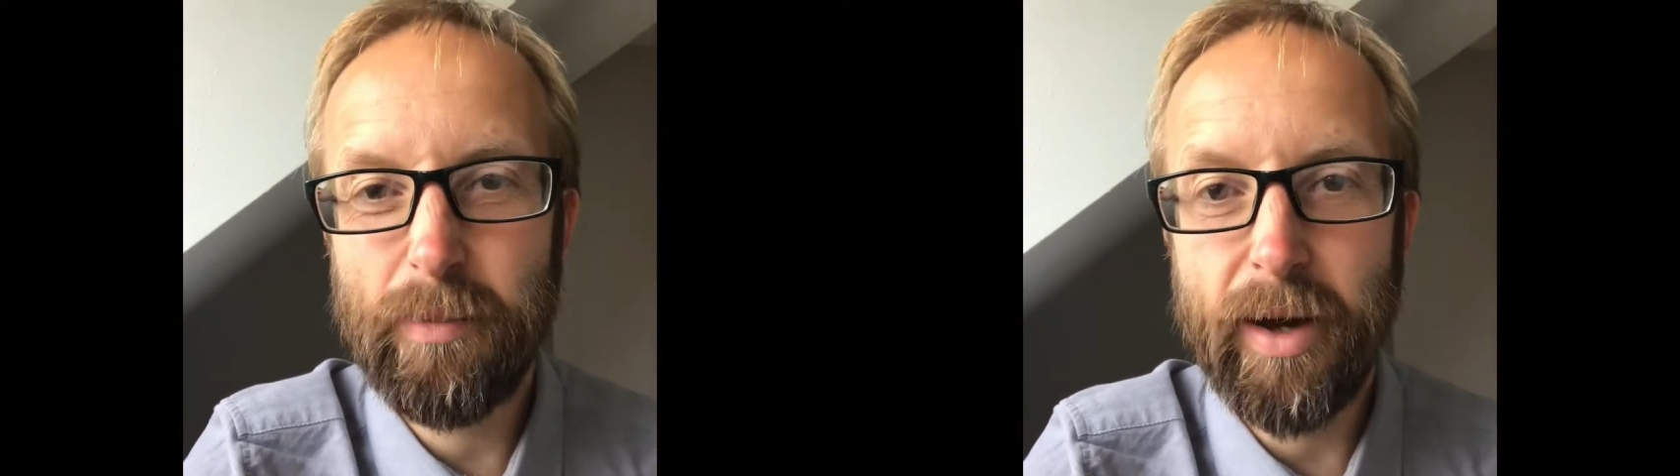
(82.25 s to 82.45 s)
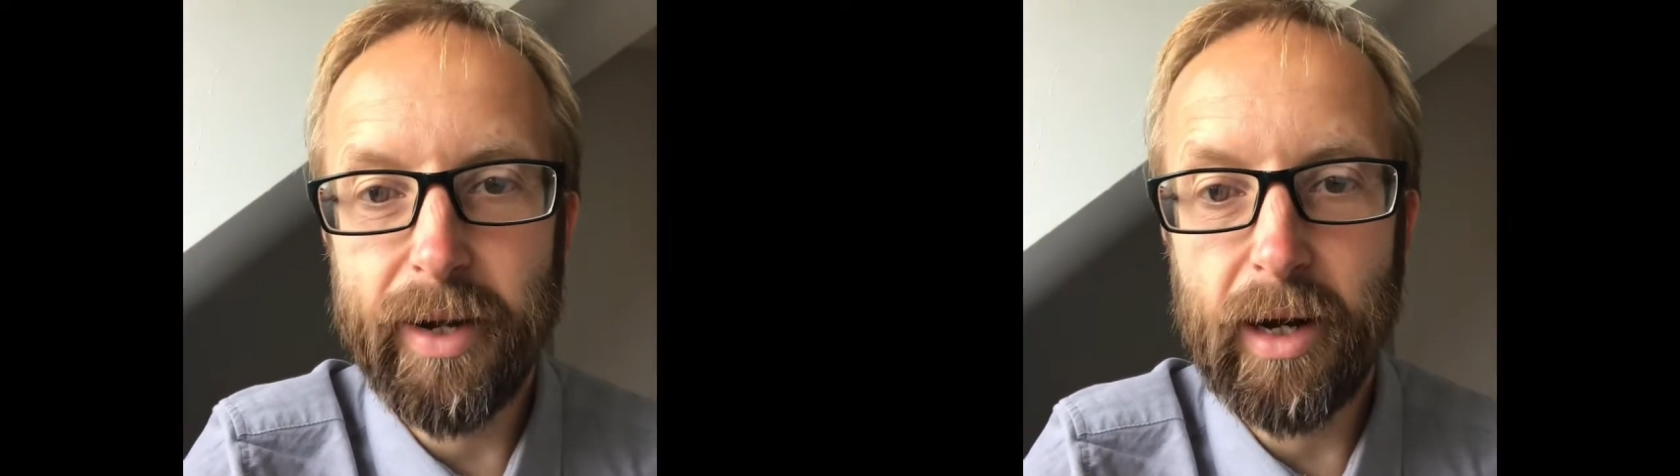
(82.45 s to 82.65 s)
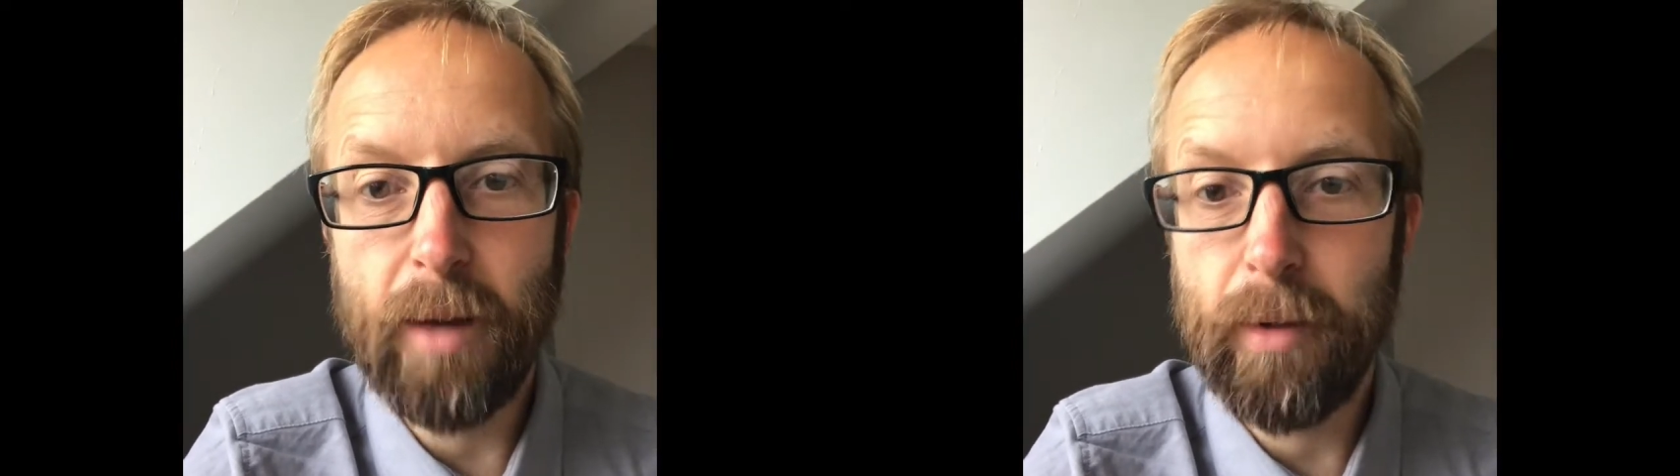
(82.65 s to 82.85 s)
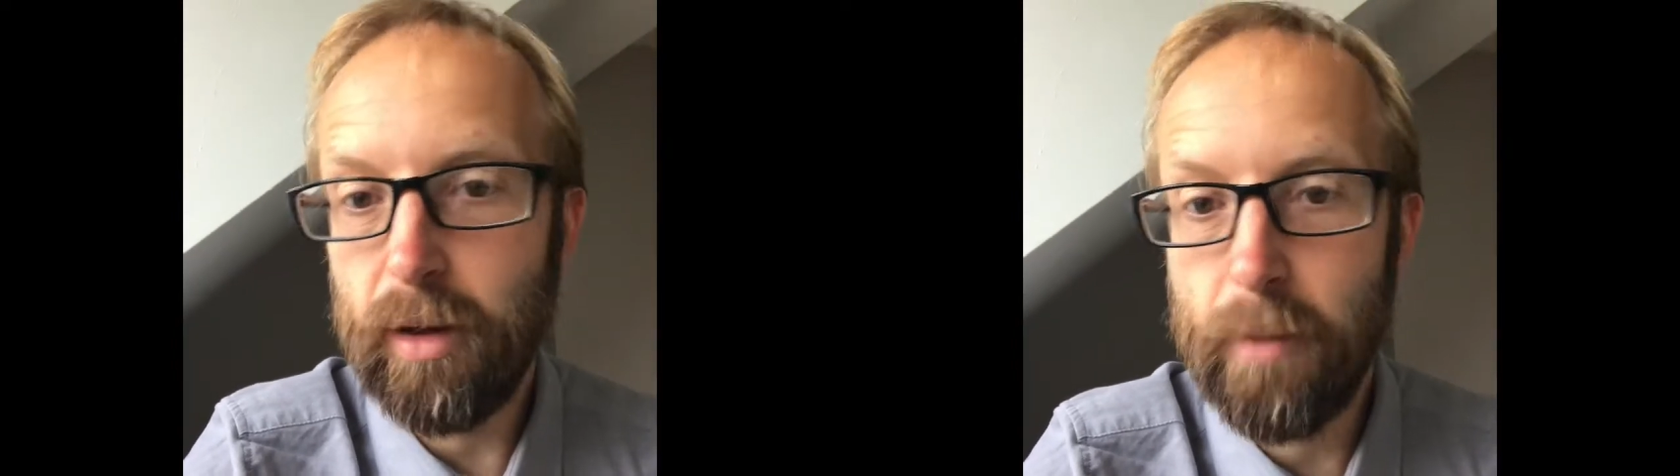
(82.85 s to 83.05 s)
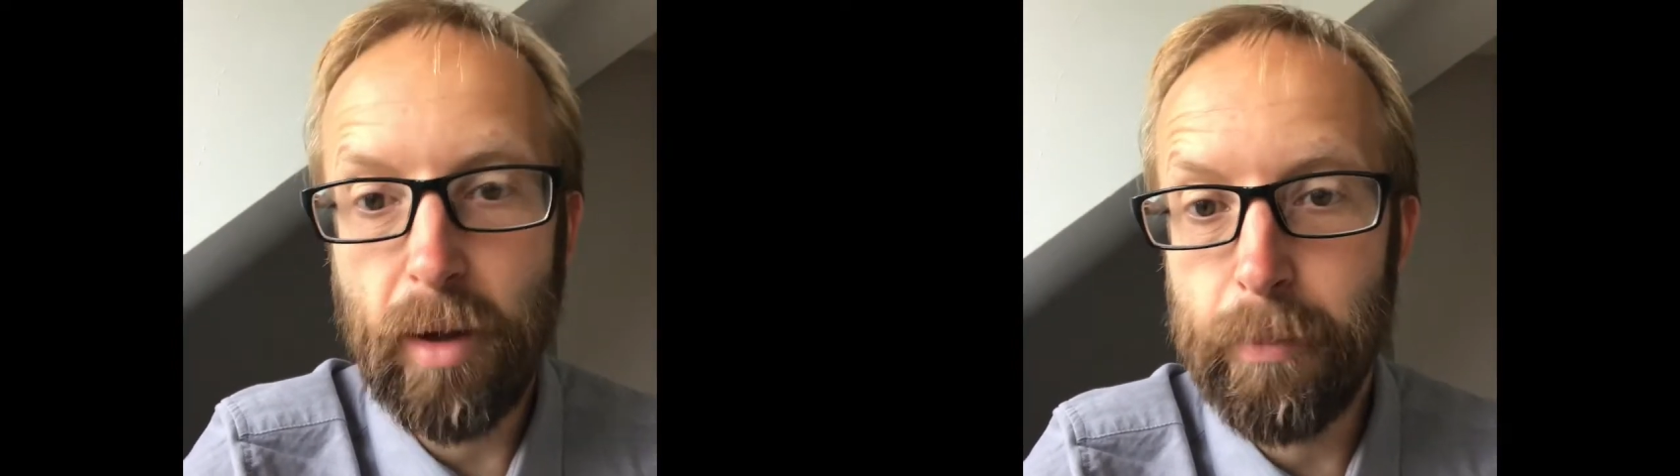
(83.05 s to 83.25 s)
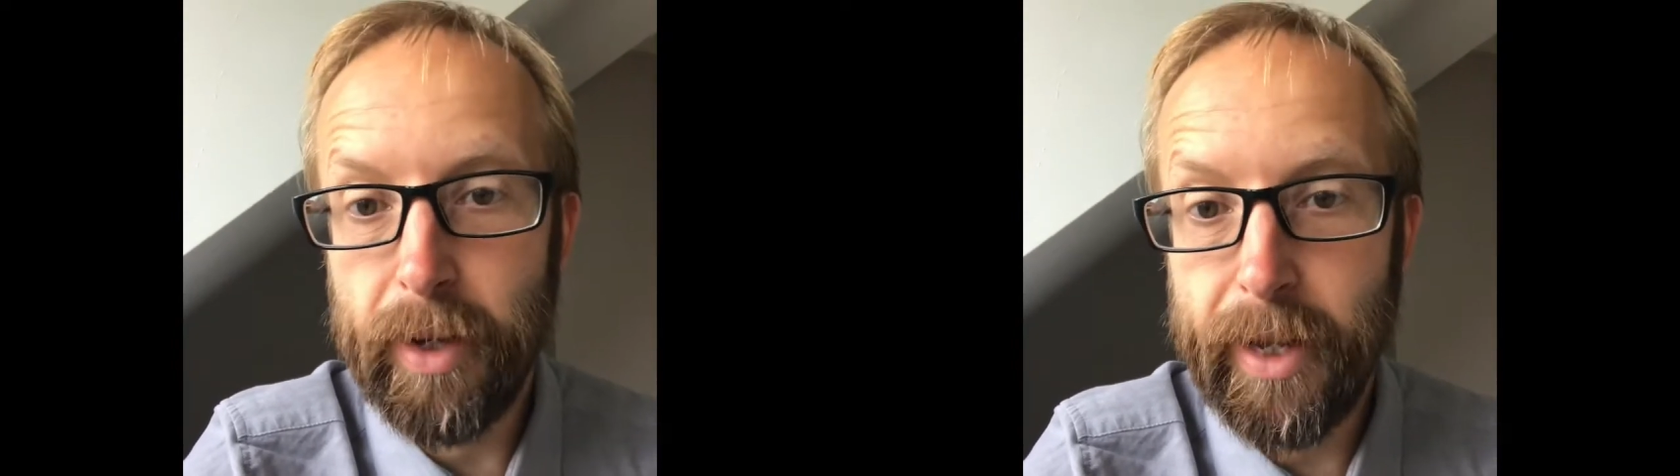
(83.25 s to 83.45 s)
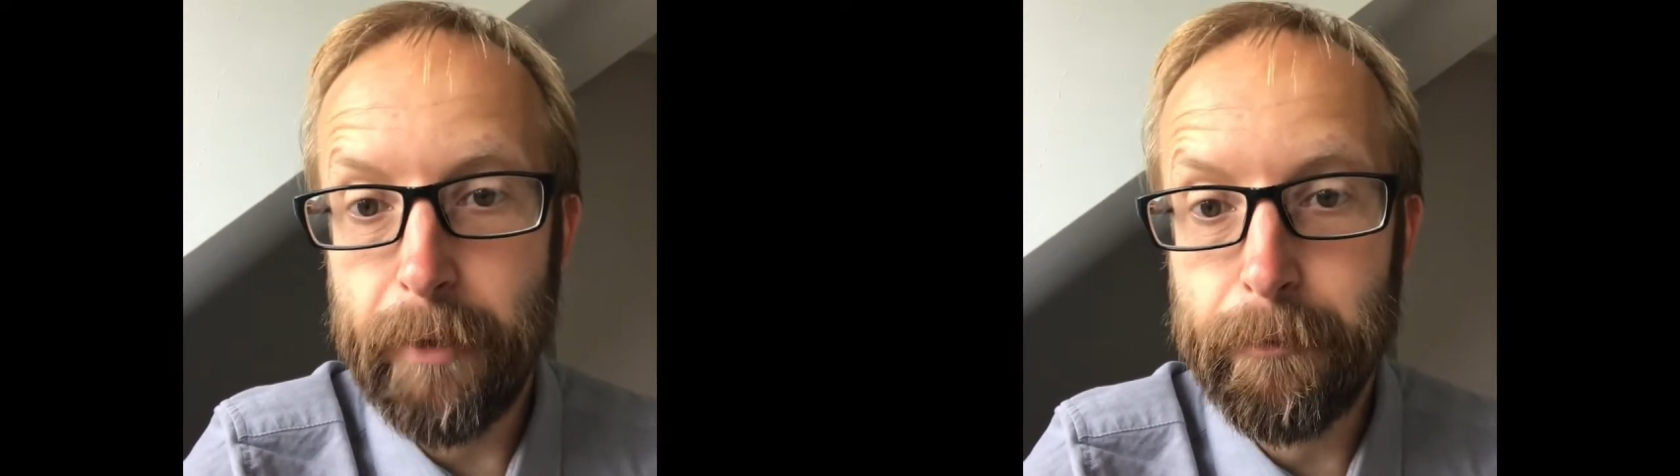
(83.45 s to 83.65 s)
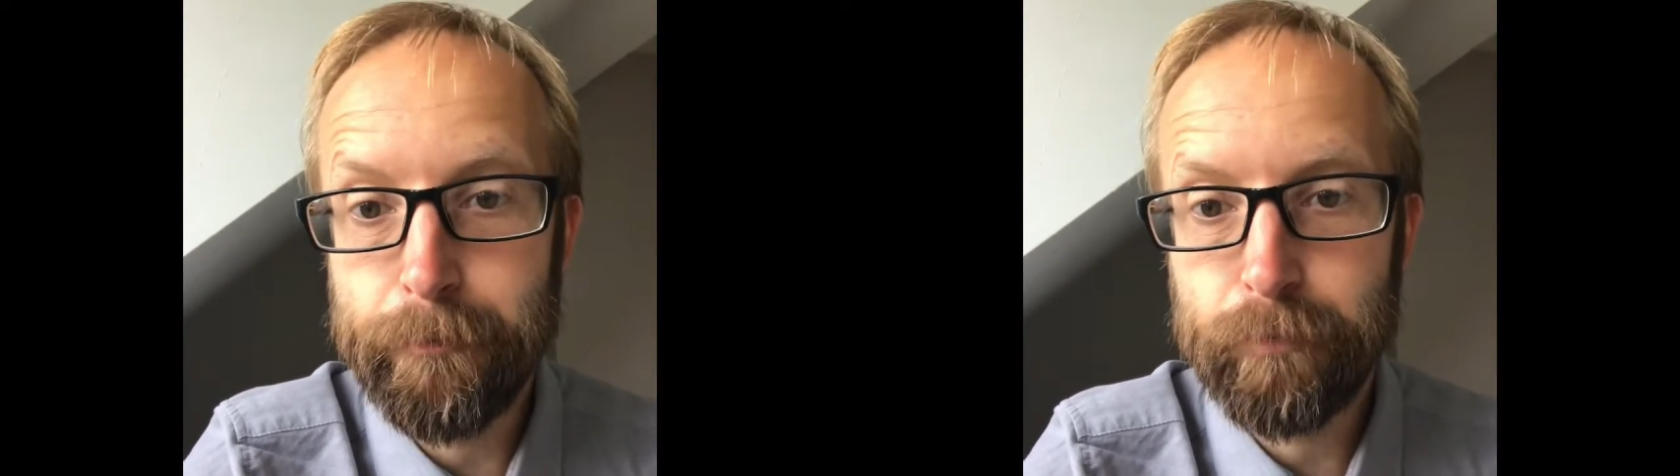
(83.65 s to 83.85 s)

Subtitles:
about it, and I might back out.